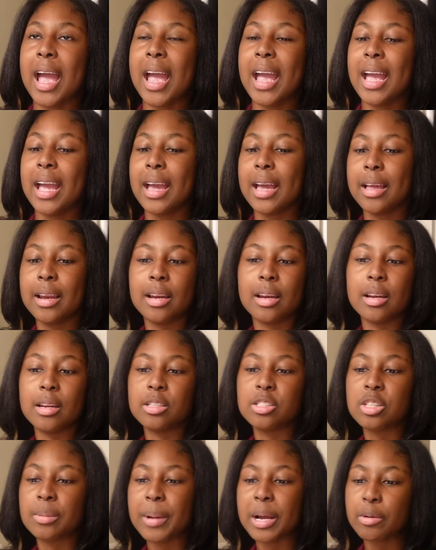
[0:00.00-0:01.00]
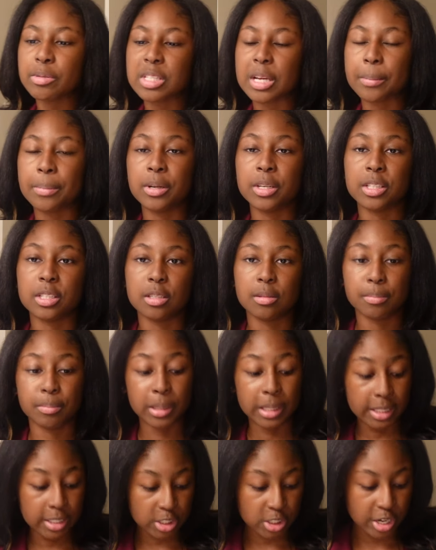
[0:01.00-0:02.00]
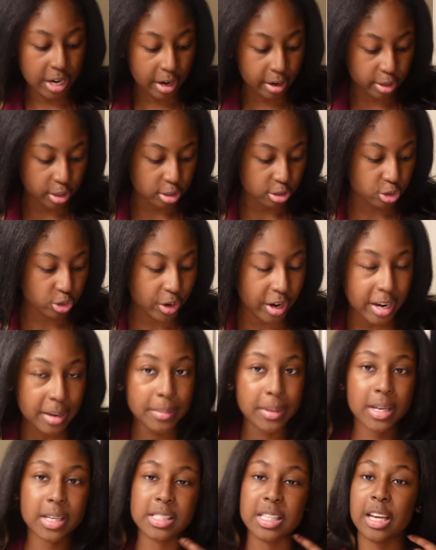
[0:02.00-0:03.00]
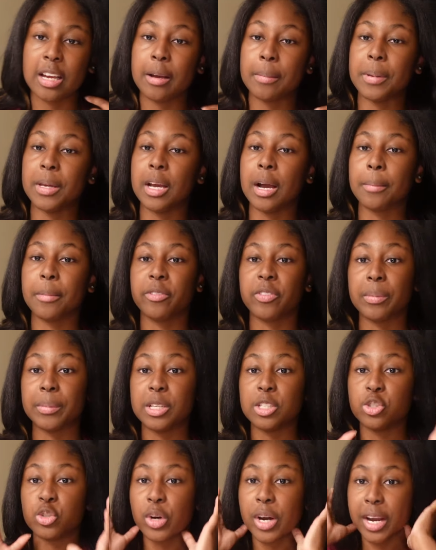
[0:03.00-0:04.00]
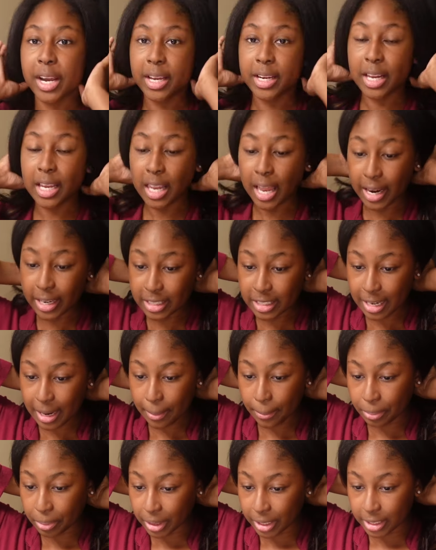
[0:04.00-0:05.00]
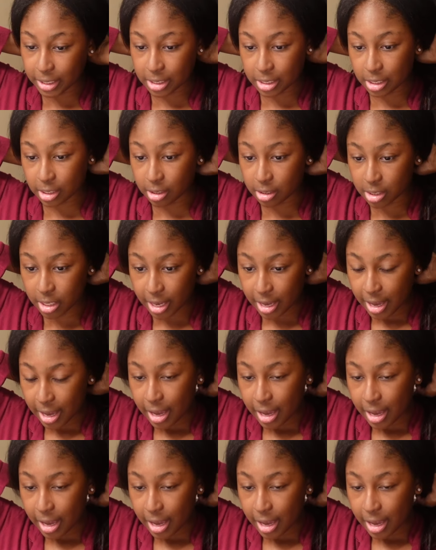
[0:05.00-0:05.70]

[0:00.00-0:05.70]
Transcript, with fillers: And somebody was like, put bleach down your drain because they could be coming from the drain. They like damp places.